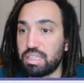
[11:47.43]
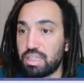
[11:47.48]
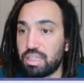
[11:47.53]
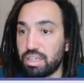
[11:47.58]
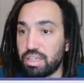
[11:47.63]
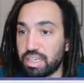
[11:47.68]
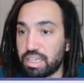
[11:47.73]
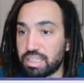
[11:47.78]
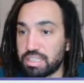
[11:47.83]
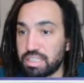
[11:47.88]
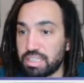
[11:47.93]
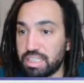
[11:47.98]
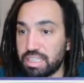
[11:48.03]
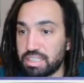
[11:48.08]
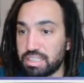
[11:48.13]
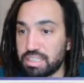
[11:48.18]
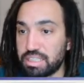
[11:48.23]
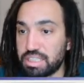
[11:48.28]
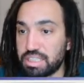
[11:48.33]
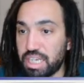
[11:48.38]
Okay, so
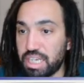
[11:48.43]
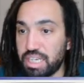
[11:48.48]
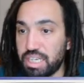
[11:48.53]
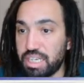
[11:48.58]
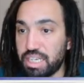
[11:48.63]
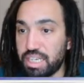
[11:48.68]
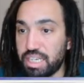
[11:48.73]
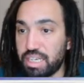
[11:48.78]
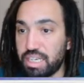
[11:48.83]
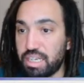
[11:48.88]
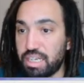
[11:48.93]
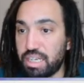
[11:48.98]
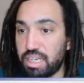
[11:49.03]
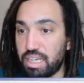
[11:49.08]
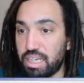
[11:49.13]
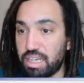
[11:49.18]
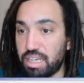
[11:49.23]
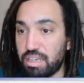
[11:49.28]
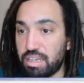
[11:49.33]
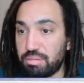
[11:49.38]
let's shade in
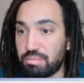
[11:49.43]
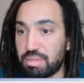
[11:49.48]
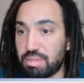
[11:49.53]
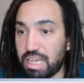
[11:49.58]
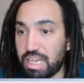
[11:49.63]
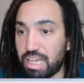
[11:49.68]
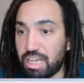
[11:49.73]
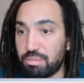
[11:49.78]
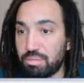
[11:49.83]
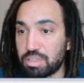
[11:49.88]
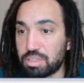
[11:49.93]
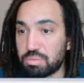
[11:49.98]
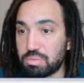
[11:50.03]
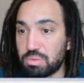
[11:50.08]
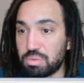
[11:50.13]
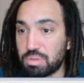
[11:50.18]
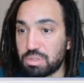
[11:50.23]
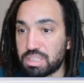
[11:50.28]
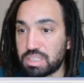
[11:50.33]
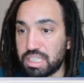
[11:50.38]
um, how much
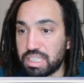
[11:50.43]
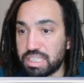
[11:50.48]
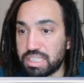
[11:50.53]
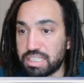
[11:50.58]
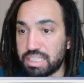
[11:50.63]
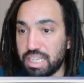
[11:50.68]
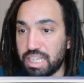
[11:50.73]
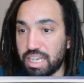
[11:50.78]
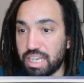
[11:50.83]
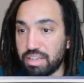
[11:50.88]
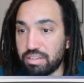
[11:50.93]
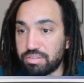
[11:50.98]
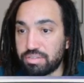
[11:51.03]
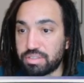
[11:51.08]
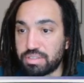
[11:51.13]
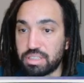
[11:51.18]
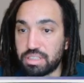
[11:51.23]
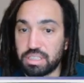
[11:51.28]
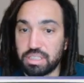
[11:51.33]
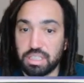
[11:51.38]
water is
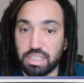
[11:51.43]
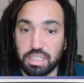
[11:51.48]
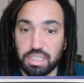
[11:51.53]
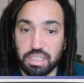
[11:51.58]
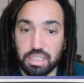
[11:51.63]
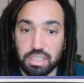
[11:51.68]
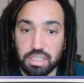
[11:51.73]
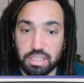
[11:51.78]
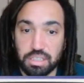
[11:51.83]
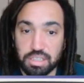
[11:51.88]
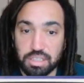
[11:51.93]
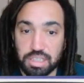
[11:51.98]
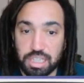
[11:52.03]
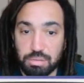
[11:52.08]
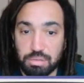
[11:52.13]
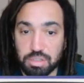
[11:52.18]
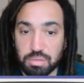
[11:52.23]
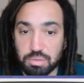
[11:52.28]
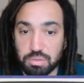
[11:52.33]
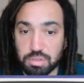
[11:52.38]
left. So how
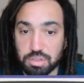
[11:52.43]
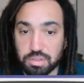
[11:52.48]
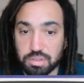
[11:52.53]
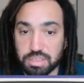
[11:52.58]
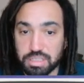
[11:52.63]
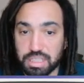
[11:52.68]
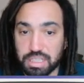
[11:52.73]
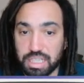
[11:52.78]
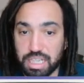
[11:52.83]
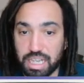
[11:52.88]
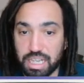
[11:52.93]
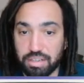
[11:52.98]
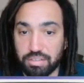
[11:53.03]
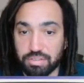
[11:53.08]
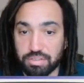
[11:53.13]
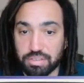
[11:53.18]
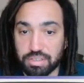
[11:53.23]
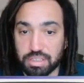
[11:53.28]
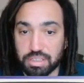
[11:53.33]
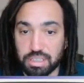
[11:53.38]
much water is
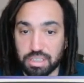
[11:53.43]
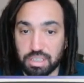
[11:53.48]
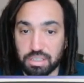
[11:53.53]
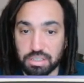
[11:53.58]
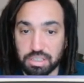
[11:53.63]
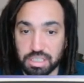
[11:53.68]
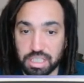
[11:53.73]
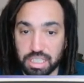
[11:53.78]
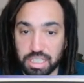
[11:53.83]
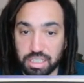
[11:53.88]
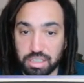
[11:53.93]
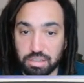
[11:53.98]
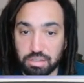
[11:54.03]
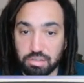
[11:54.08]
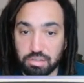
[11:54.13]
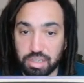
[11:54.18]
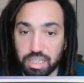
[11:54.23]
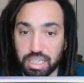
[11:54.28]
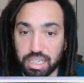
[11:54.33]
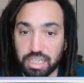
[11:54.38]
left, I'll shade in
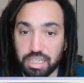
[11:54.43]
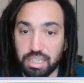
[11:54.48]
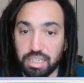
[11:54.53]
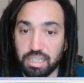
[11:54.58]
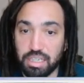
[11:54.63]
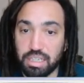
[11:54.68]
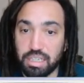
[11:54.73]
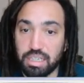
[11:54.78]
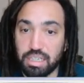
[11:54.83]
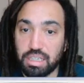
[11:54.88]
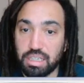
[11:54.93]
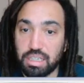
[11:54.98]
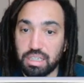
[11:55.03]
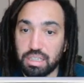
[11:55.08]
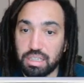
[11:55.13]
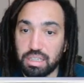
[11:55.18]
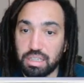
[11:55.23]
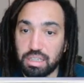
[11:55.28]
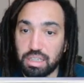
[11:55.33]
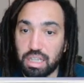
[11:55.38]
green,
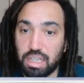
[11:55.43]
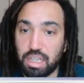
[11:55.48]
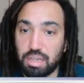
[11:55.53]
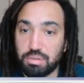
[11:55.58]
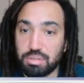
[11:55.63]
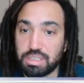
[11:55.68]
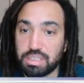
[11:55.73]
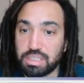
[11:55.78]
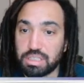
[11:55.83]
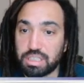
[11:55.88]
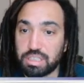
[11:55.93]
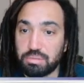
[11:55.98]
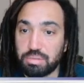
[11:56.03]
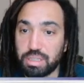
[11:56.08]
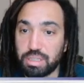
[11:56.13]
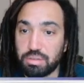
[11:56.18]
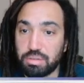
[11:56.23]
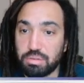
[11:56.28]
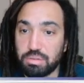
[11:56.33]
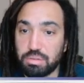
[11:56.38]
uh, which is going to
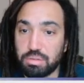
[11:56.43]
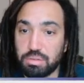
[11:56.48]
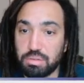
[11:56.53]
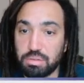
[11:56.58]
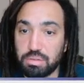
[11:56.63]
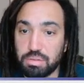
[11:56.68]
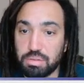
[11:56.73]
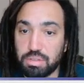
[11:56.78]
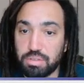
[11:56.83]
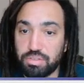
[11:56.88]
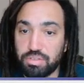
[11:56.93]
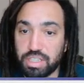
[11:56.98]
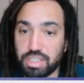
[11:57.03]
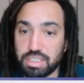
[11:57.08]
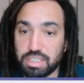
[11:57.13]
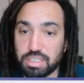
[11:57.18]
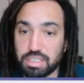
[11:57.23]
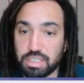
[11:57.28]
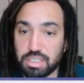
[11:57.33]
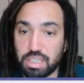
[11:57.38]
be all of
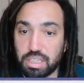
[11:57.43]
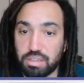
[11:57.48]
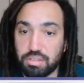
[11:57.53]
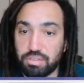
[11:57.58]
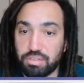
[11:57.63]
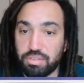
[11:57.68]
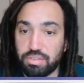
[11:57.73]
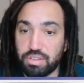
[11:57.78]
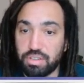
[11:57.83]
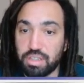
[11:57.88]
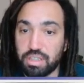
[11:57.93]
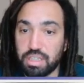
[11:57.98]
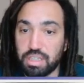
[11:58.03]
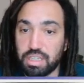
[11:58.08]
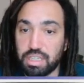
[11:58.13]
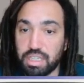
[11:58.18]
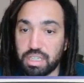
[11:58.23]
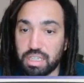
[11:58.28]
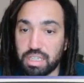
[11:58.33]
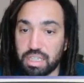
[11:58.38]
this stuff
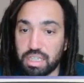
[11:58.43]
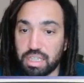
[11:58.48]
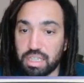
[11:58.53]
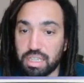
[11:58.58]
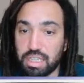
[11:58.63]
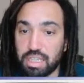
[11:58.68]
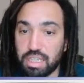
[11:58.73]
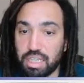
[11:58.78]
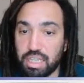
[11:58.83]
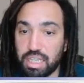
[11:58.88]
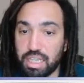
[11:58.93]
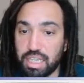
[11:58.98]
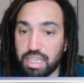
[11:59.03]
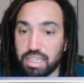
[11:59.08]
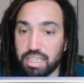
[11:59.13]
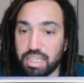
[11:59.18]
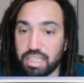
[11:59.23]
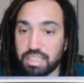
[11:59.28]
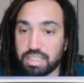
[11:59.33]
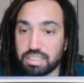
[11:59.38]

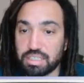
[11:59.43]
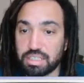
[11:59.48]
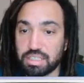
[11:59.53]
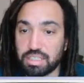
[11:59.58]
in this